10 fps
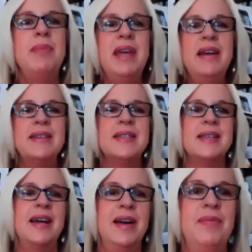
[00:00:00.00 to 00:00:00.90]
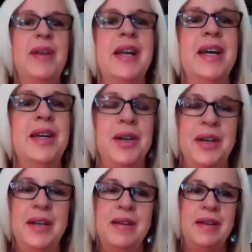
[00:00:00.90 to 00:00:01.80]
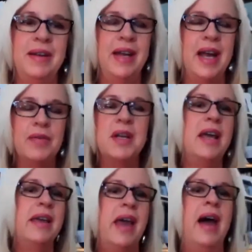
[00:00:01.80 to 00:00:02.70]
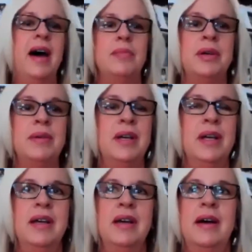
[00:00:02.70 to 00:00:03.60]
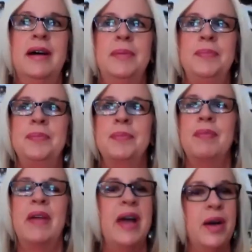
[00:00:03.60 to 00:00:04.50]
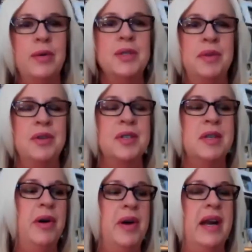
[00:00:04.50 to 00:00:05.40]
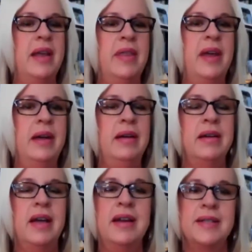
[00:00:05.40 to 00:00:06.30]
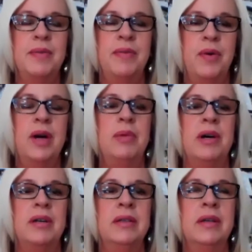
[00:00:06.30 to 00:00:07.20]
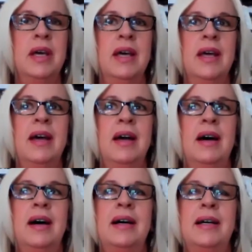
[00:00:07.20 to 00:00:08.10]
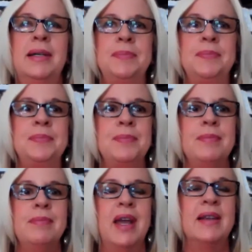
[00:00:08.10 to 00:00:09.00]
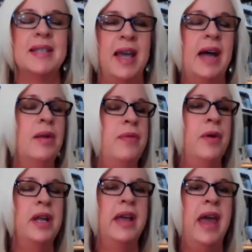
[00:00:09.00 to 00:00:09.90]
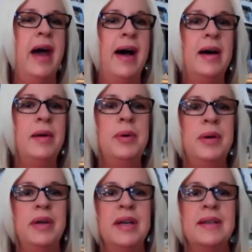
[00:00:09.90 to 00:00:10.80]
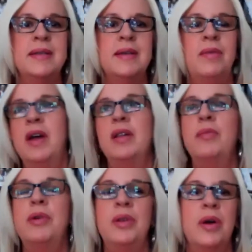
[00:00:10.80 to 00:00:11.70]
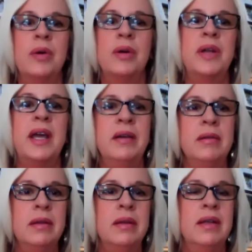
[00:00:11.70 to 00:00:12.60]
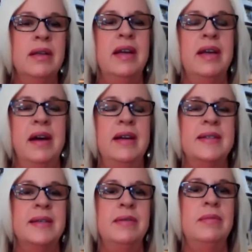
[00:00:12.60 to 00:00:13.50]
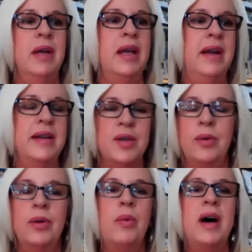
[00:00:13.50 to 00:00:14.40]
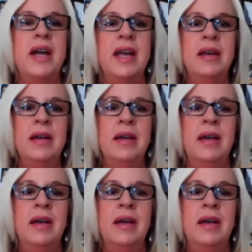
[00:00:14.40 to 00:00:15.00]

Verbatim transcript: me, it's kind of like a good everyday cab um, that goes with just about anything, and it's affordable. Um, it's a California cab. It's available locally in Hudson and at Total Wine